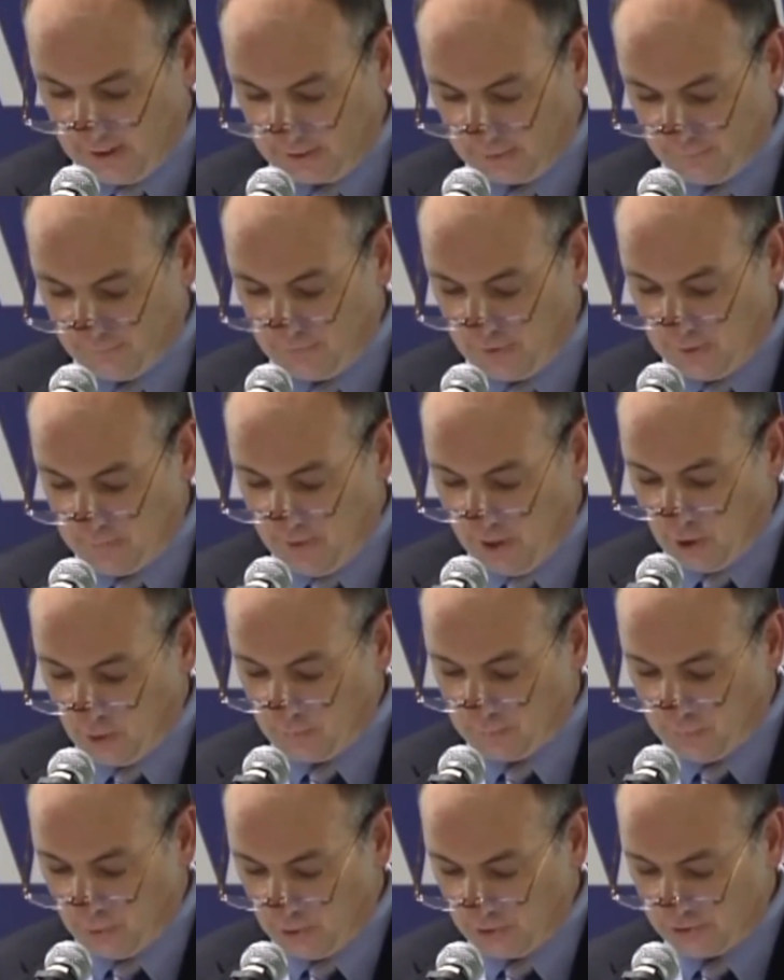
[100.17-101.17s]
I could feel
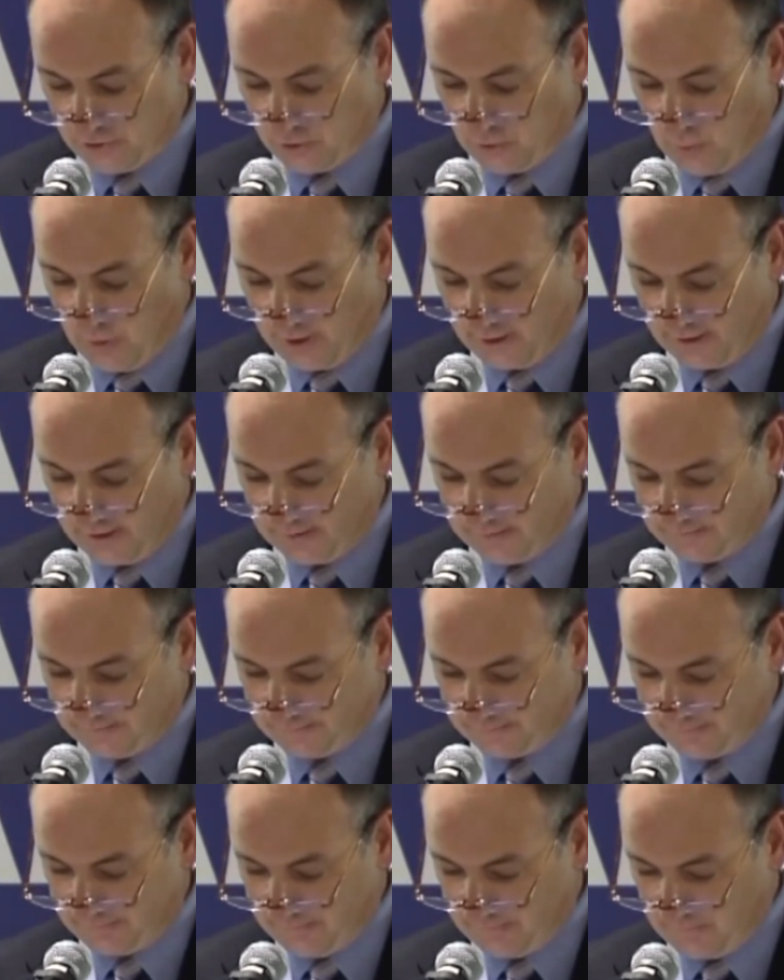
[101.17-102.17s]
my own pulse
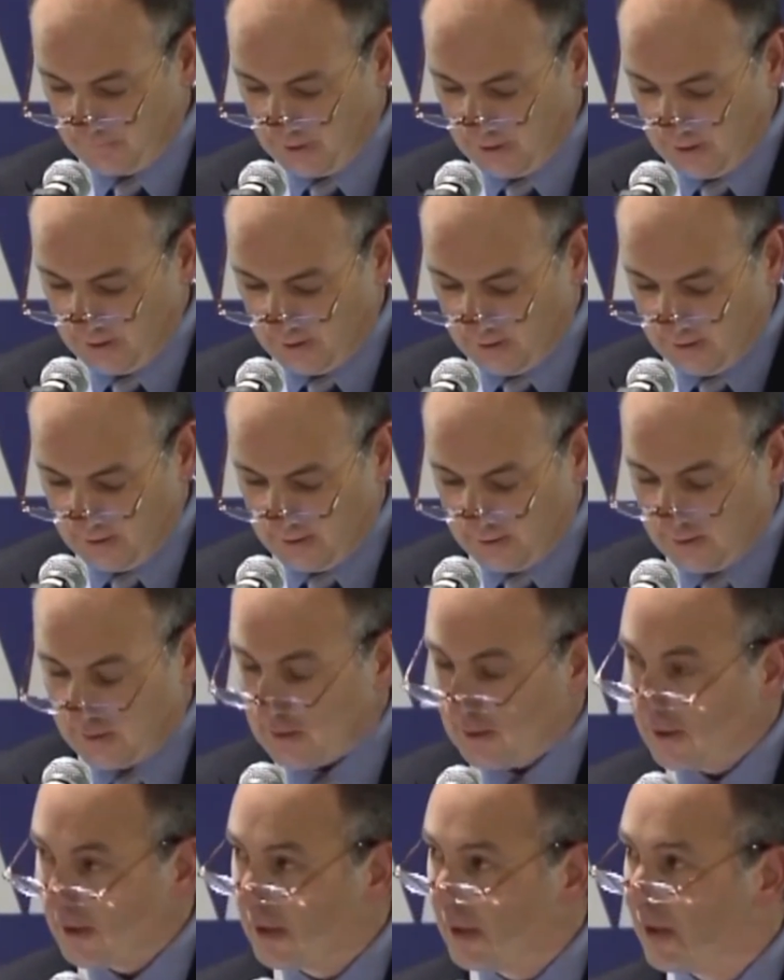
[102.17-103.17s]
quicken
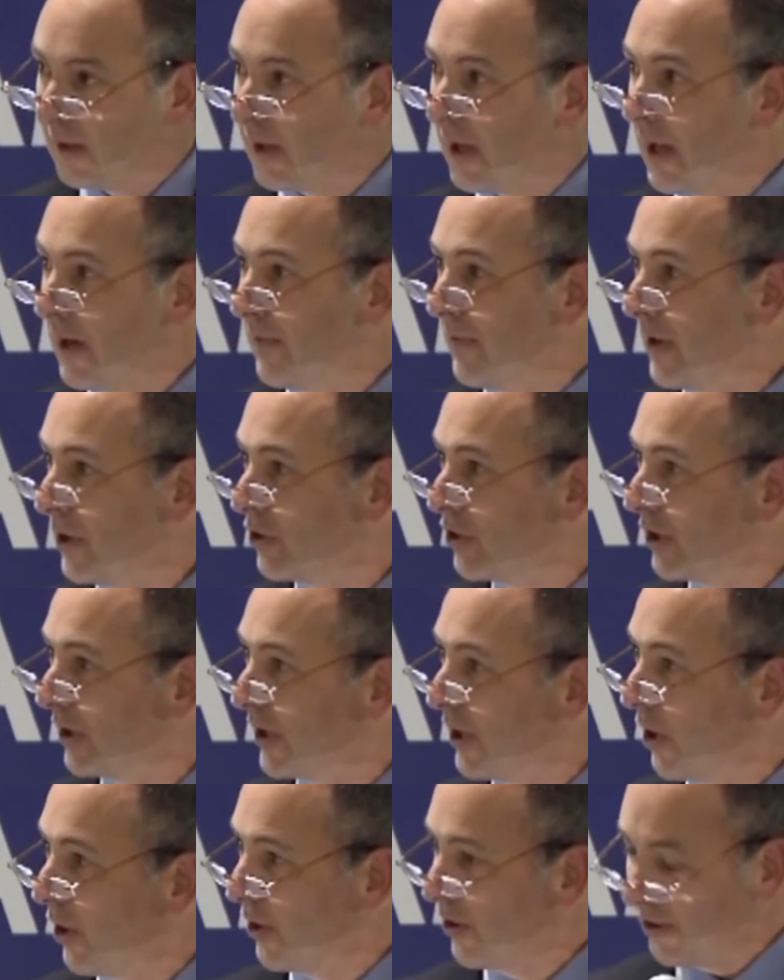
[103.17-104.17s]
and
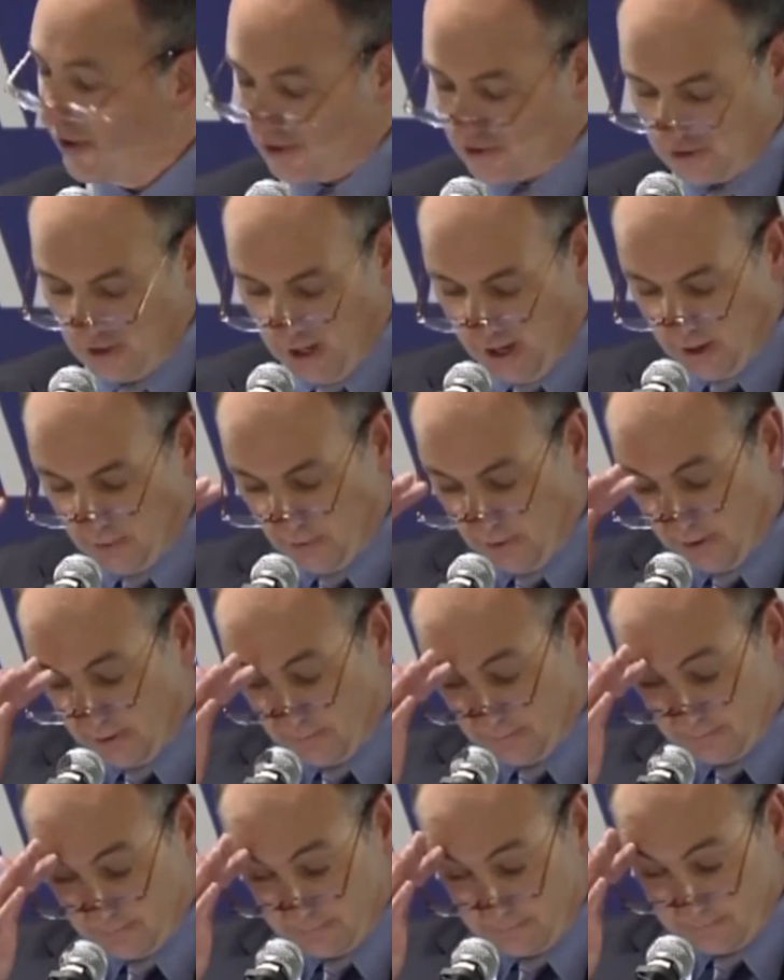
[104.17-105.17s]
eventually heard the
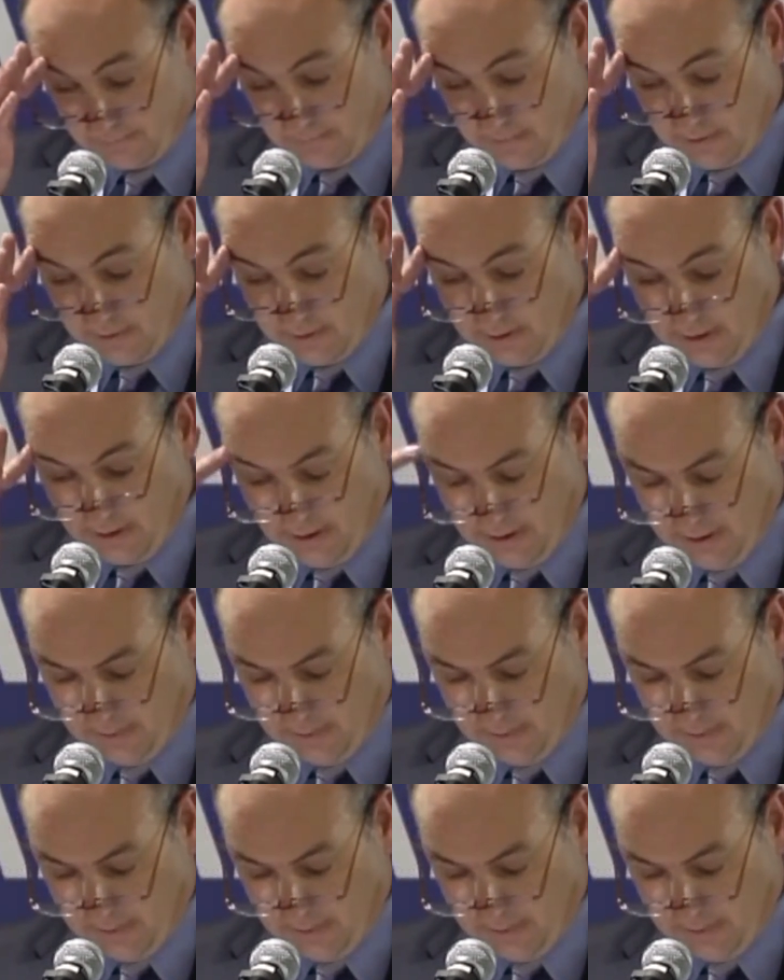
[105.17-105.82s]
siren